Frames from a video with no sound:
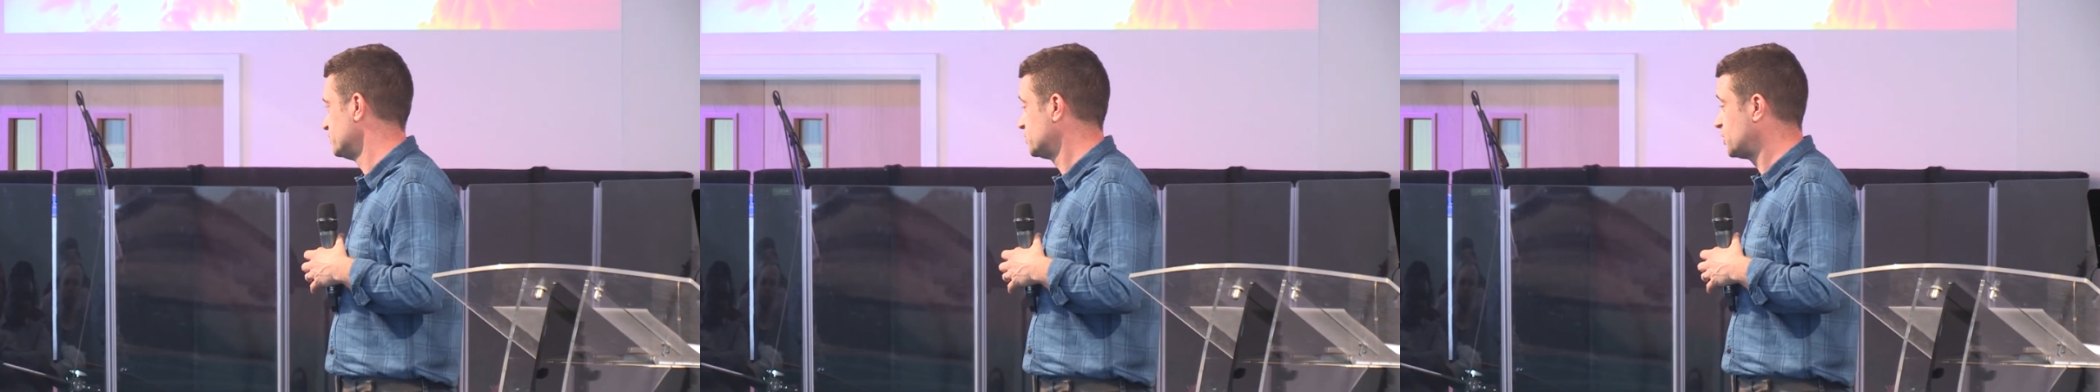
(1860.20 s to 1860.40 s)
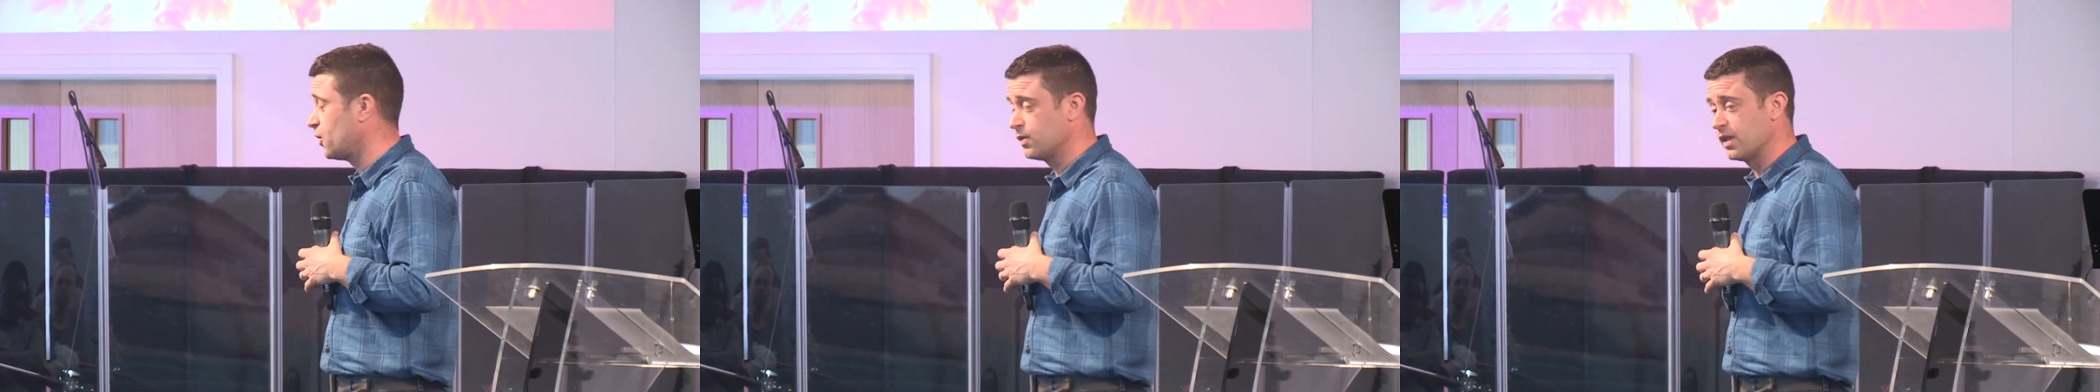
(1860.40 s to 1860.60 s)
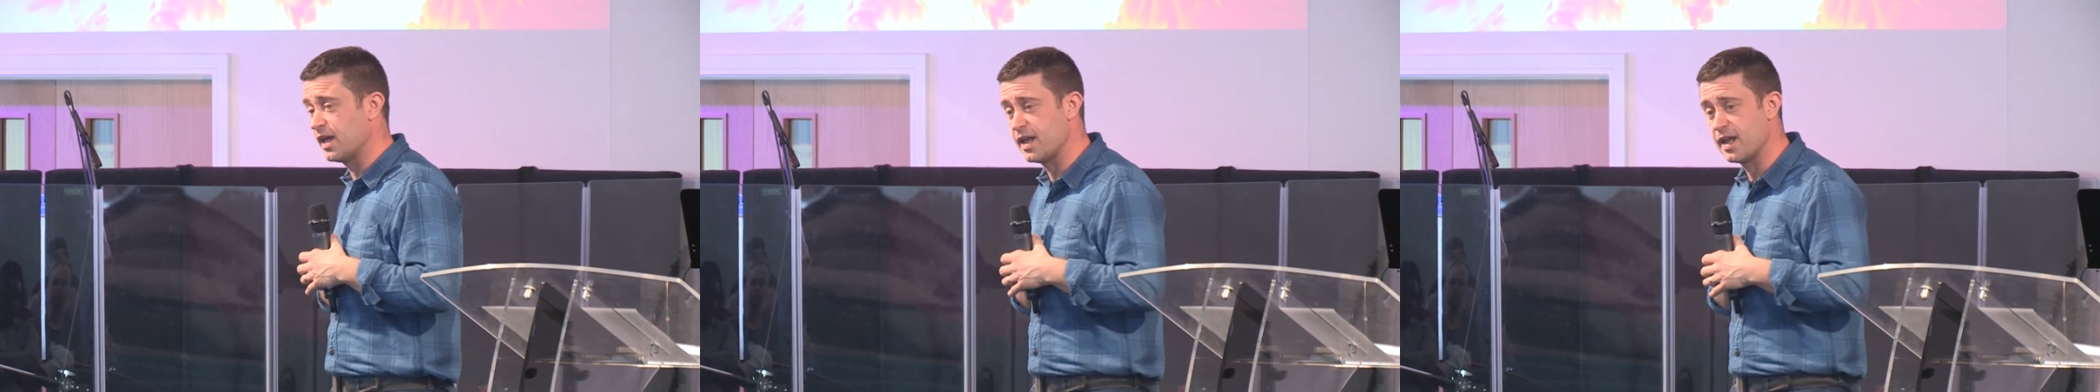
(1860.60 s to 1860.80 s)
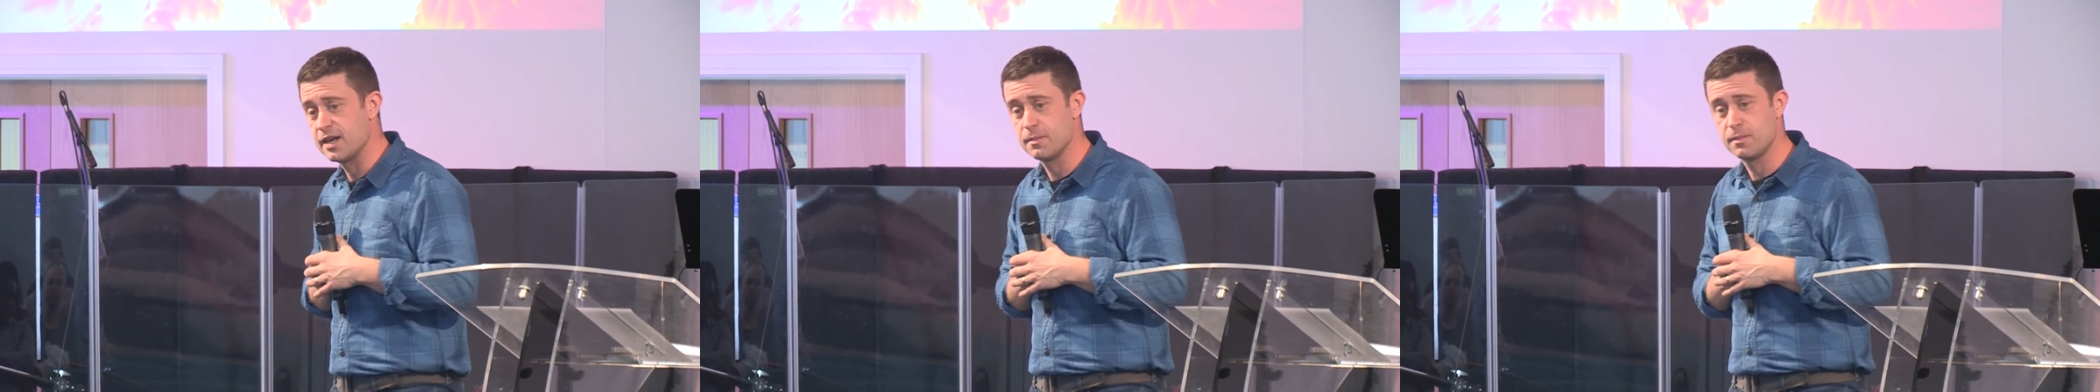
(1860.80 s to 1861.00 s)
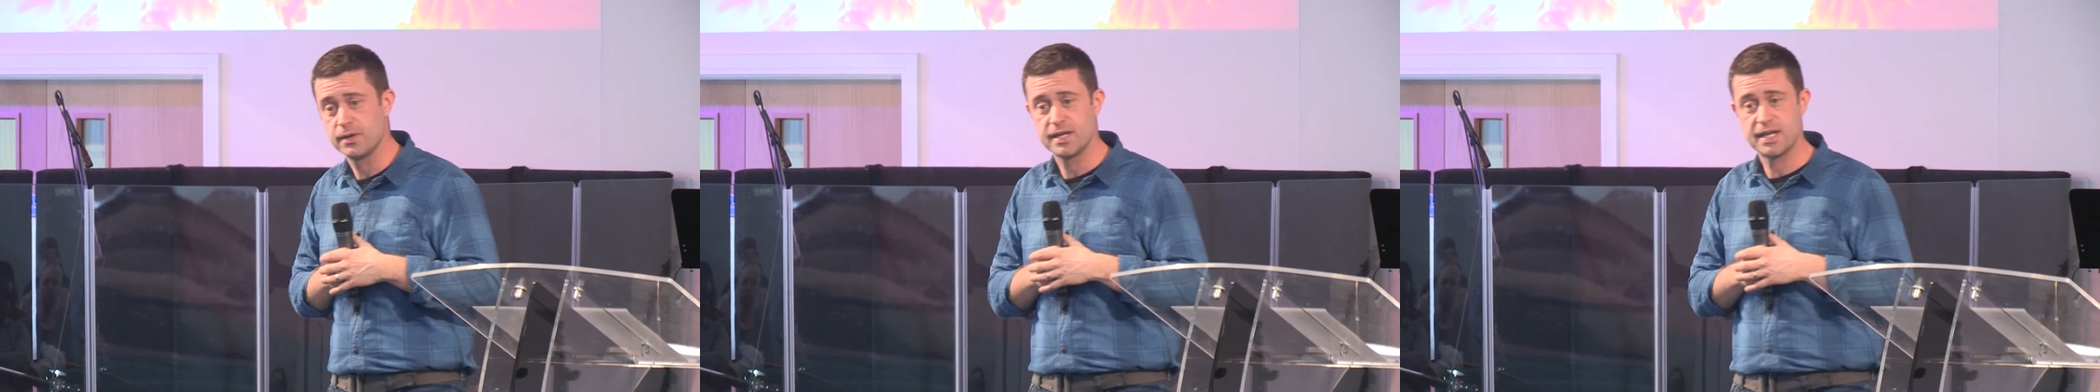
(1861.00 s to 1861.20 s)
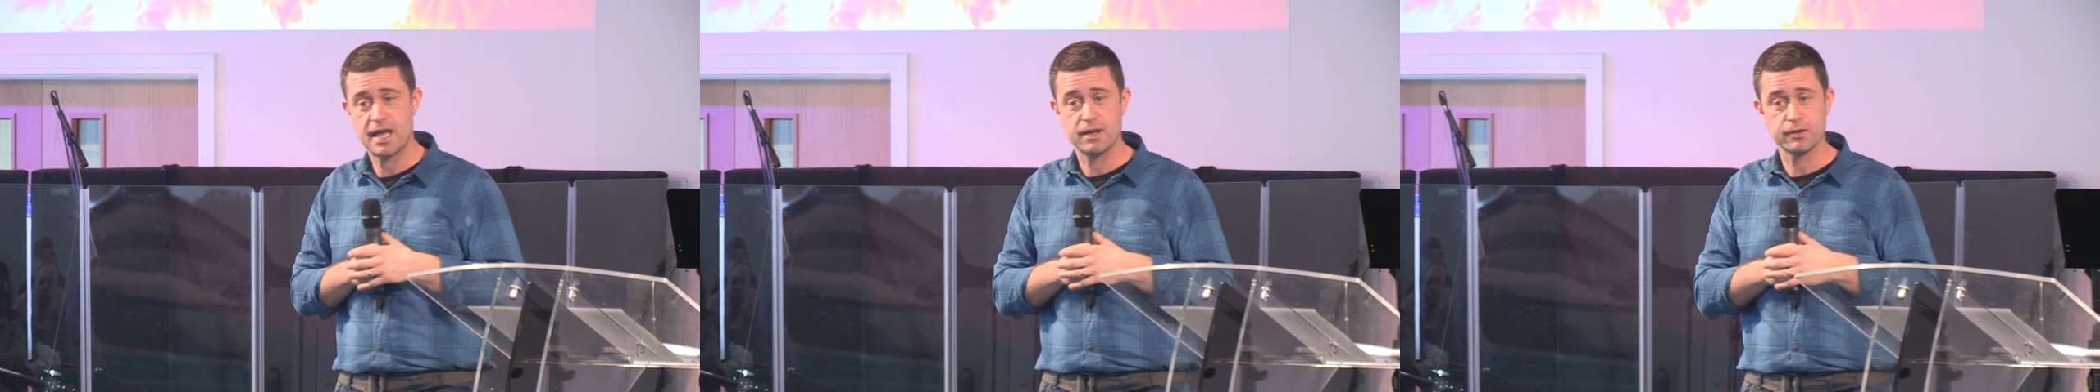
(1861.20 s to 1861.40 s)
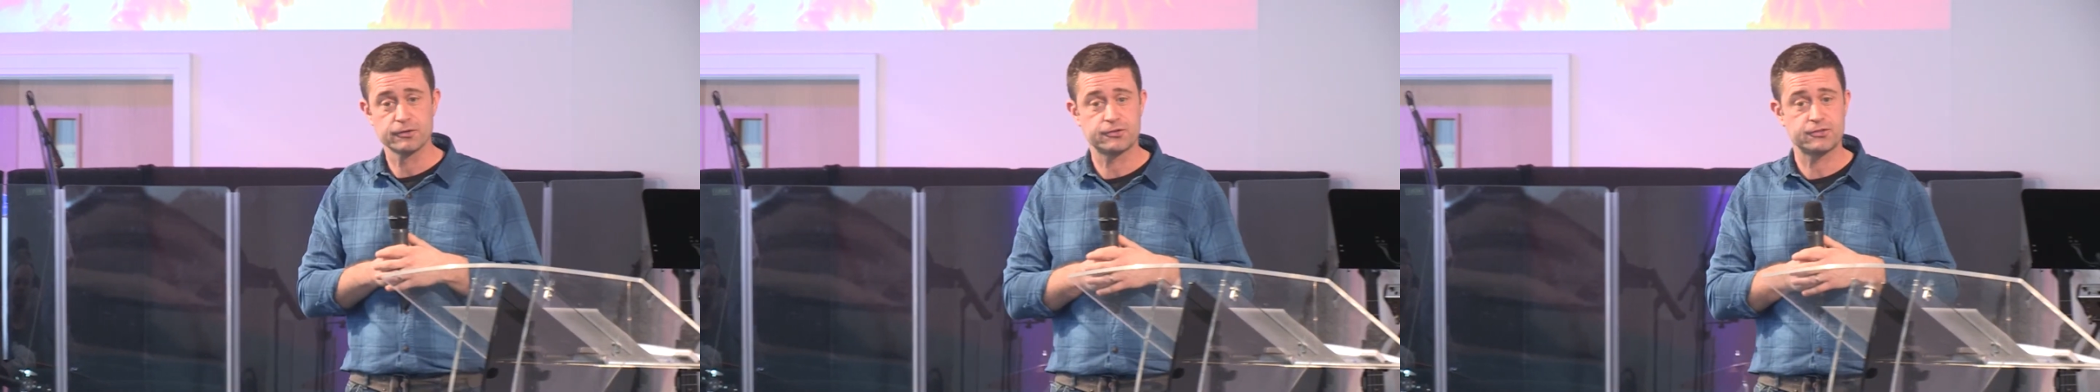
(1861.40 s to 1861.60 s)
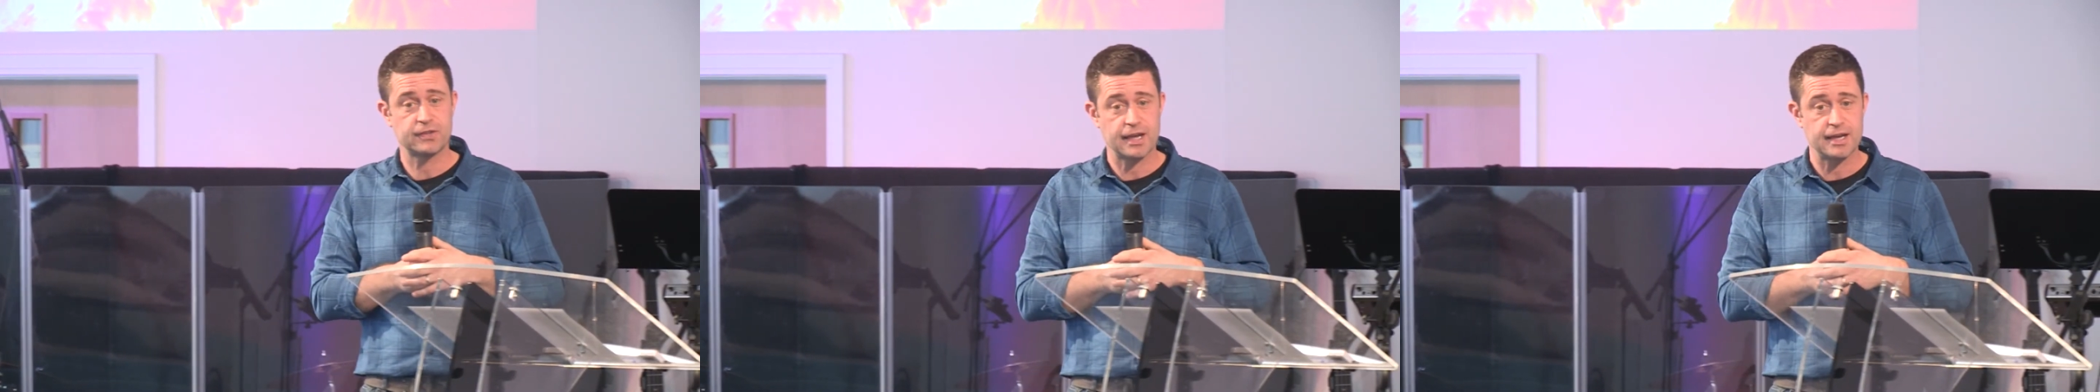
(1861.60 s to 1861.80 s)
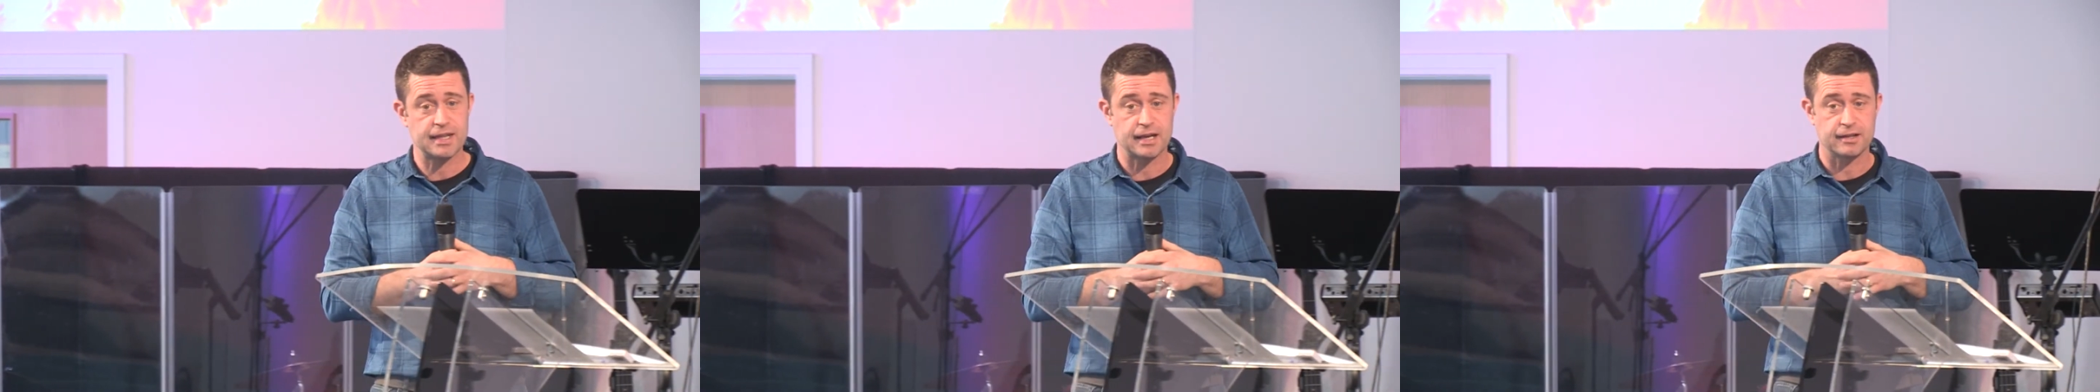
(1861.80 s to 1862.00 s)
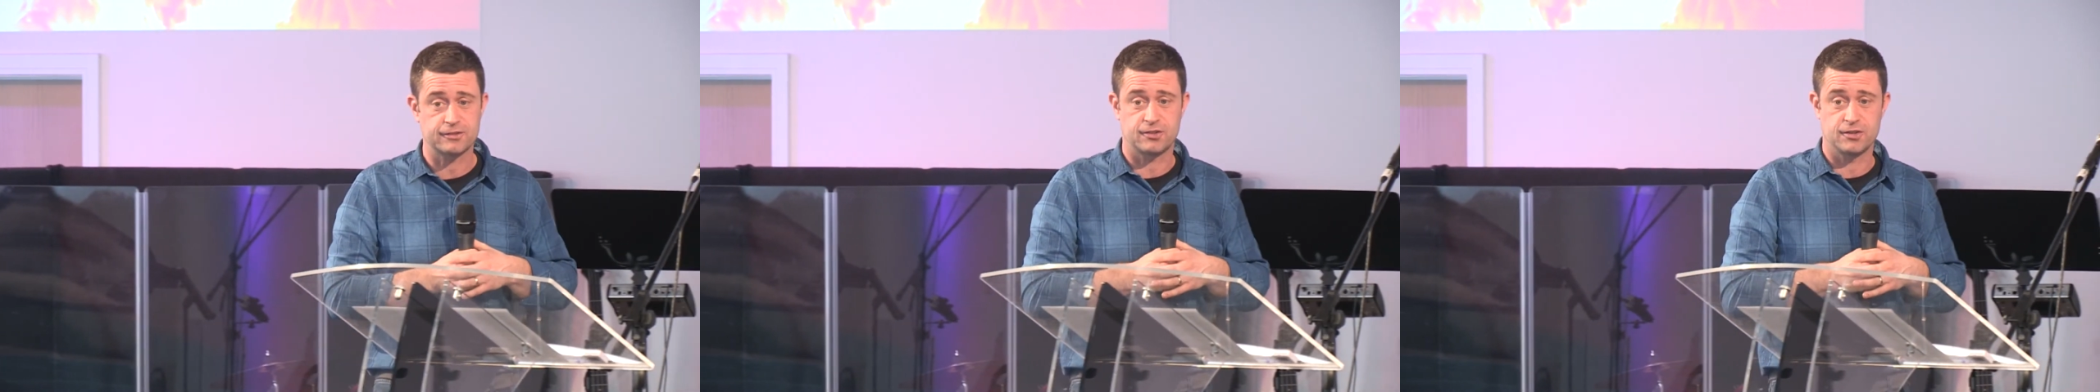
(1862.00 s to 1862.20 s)
Don't let anybody else say
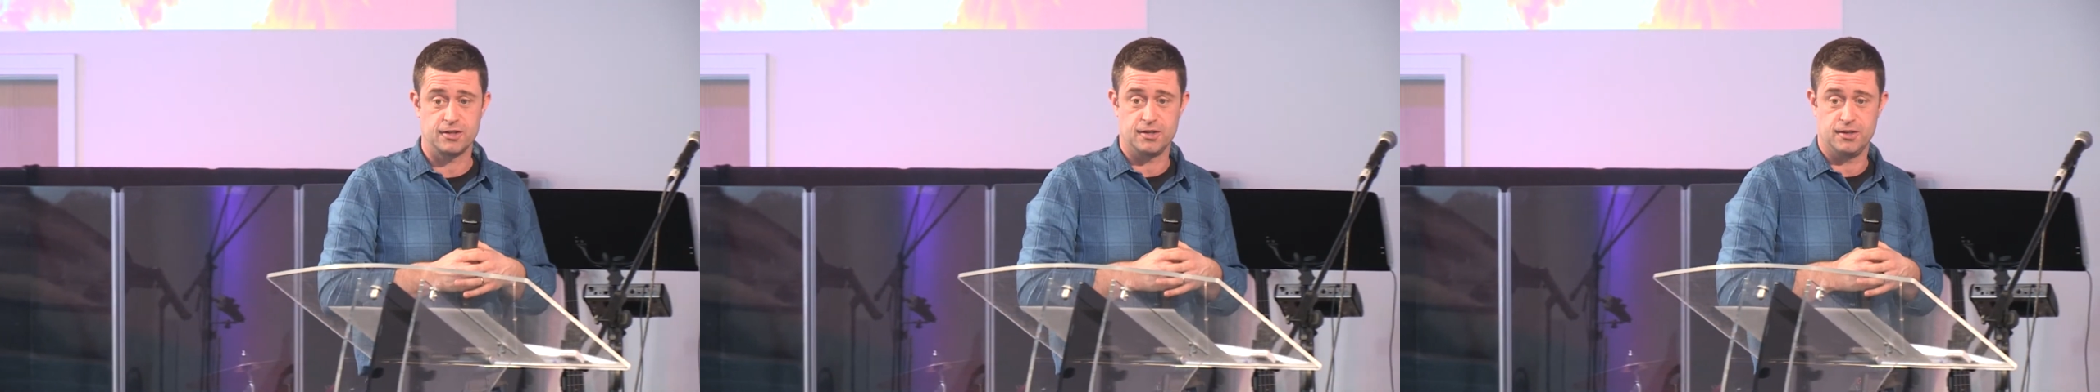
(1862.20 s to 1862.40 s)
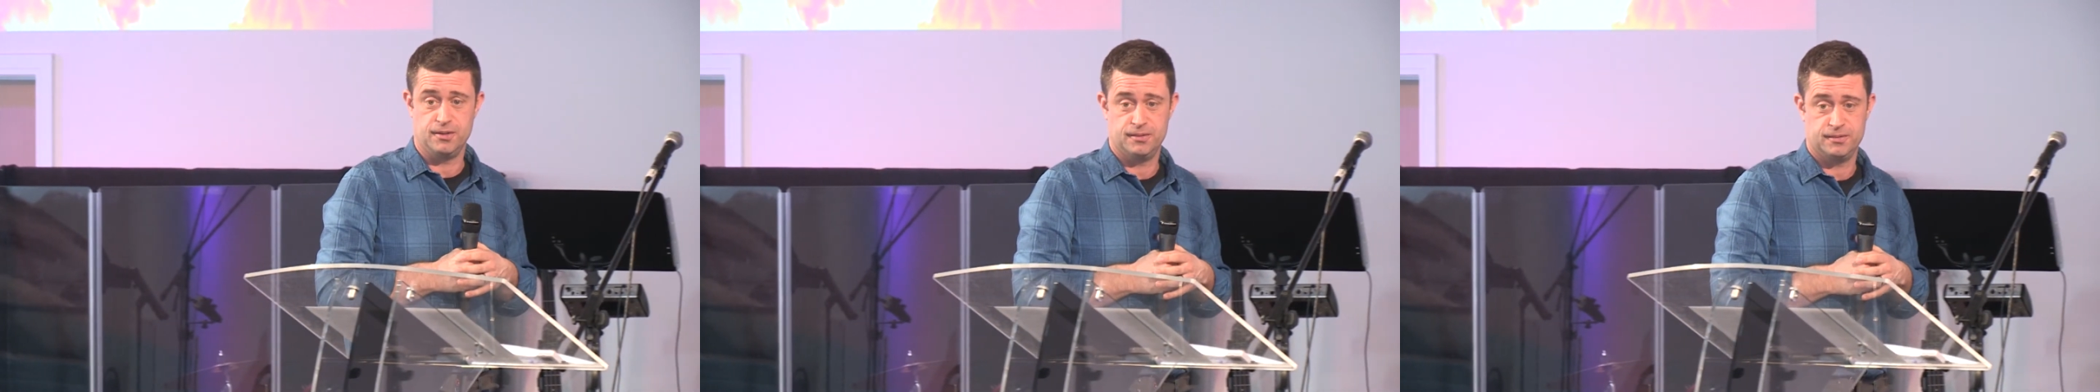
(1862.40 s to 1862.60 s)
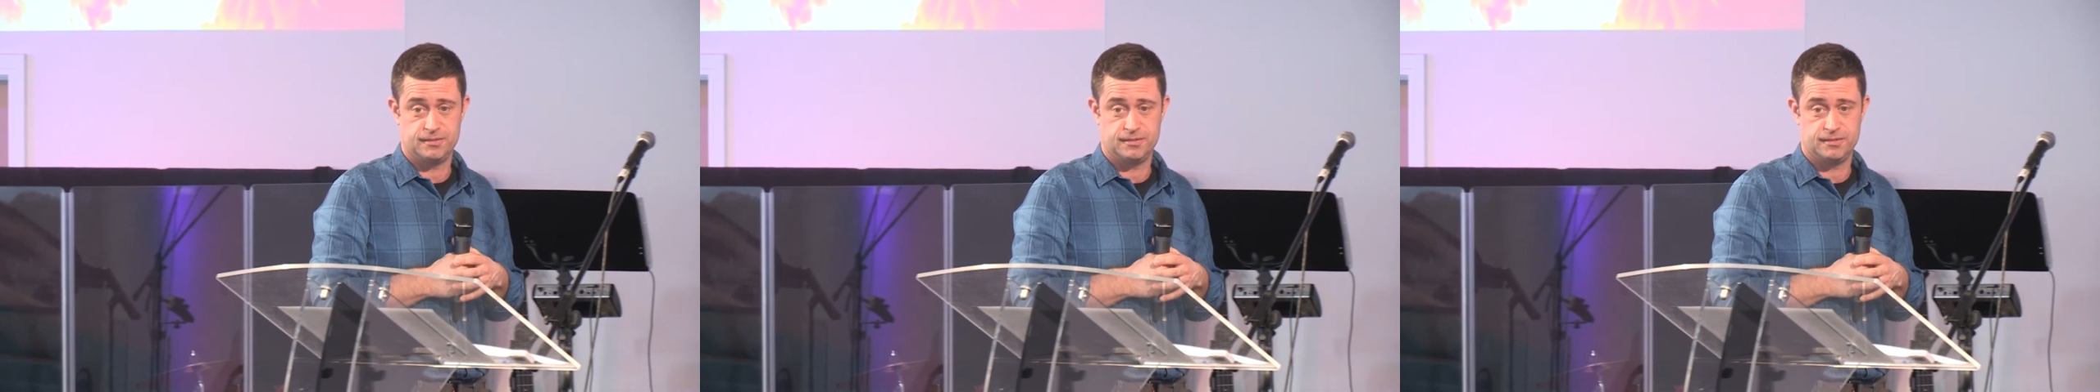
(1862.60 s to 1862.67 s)
that to you.